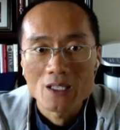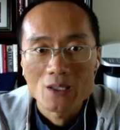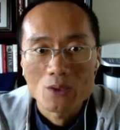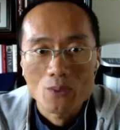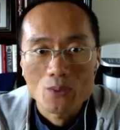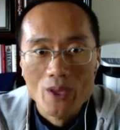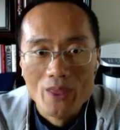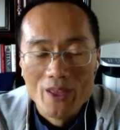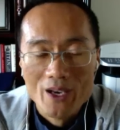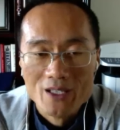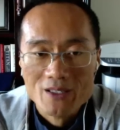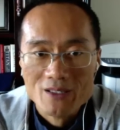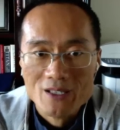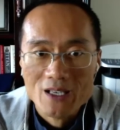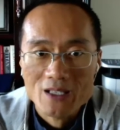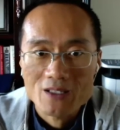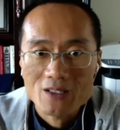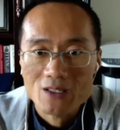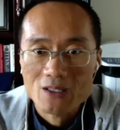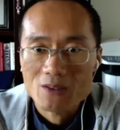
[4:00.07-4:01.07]
With that
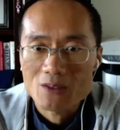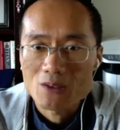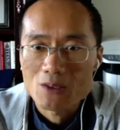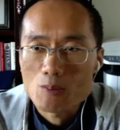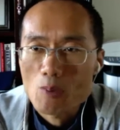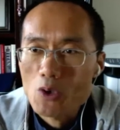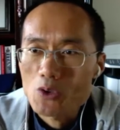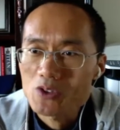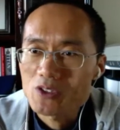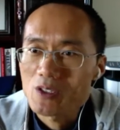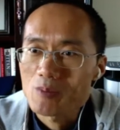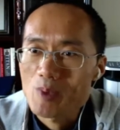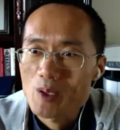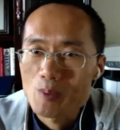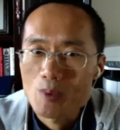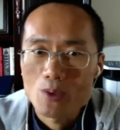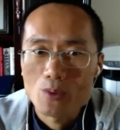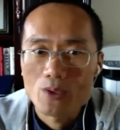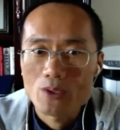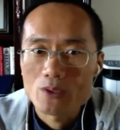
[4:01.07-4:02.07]
said, most
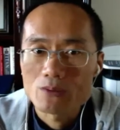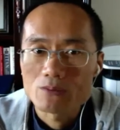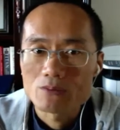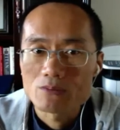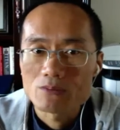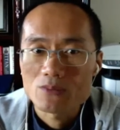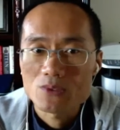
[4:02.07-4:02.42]
people will